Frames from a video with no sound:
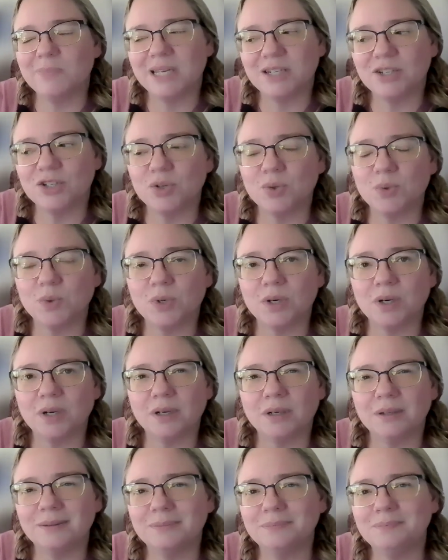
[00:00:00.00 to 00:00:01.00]
make
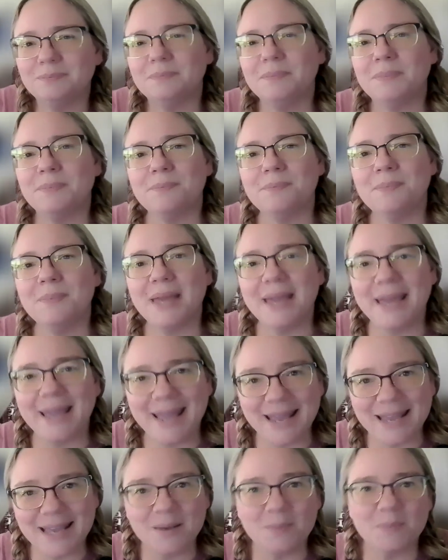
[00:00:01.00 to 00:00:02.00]
sure
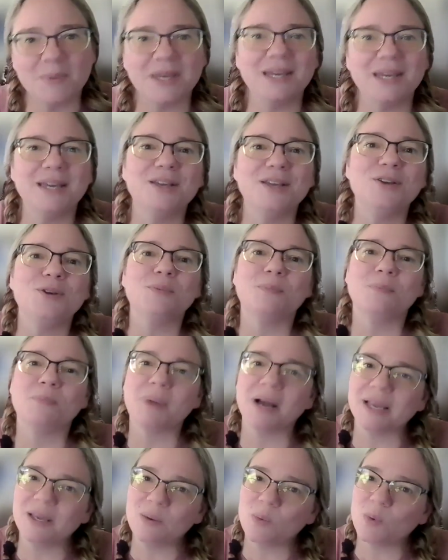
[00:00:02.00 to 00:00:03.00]
maybe you
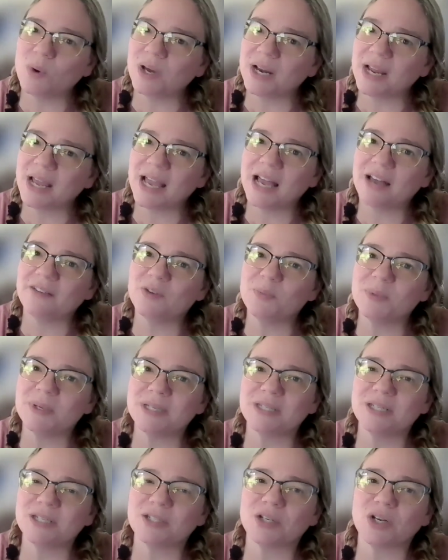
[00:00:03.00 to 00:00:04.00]
might want to have a
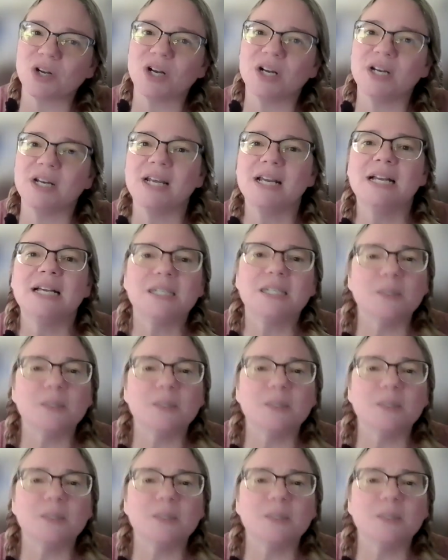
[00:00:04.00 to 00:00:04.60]
business card.